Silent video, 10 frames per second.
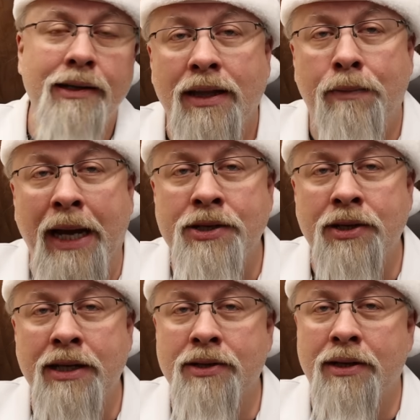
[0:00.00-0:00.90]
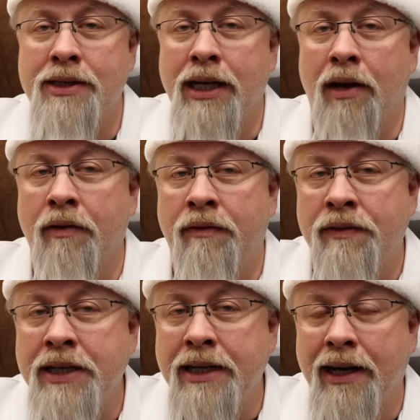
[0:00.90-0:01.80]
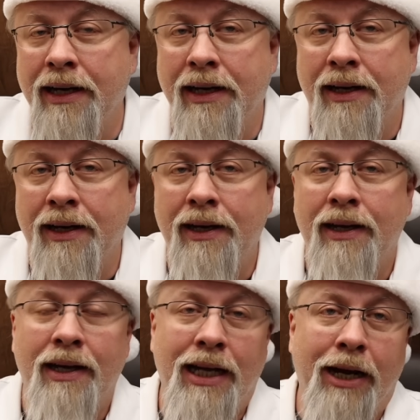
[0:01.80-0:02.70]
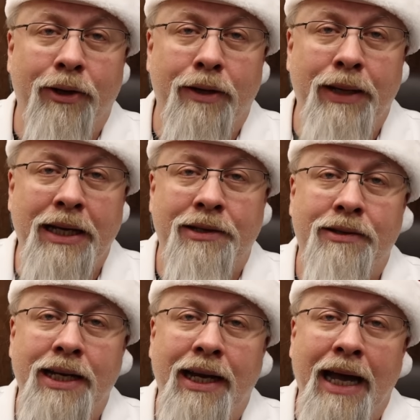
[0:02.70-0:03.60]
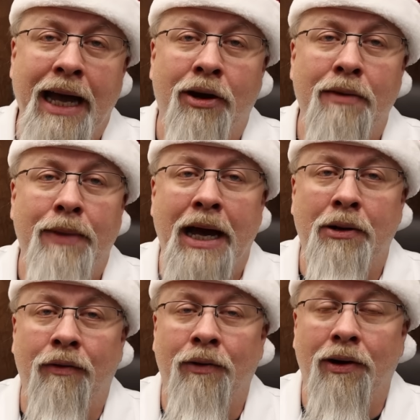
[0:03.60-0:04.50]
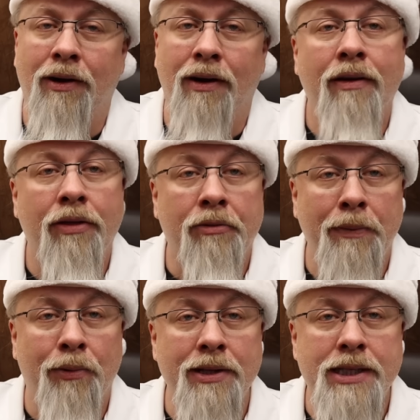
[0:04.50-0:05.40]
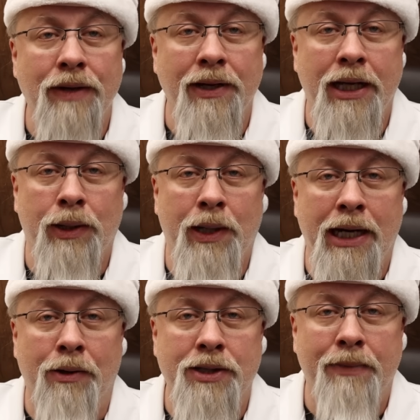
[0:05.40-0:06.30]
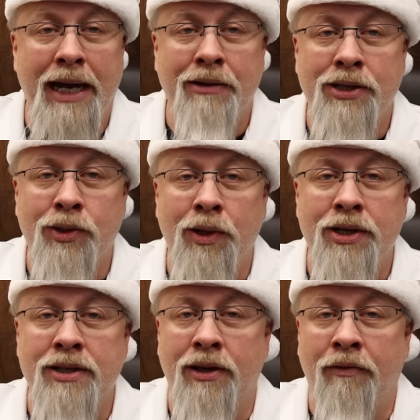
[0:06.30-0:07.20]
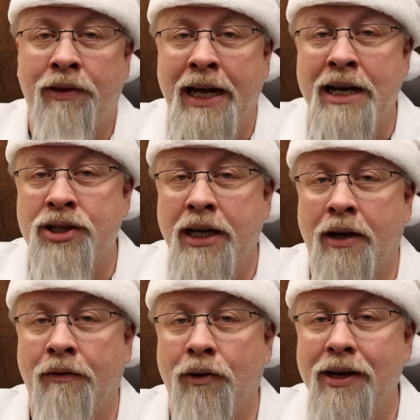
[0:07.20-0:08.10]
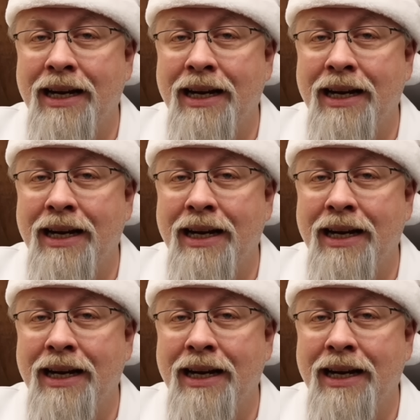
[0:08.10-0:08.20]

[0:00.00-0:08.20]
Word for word: The base unit is on sale for $15.99 with a B210 add-on battery for 3.7 kilowatt hours of battery storage is on flash sale for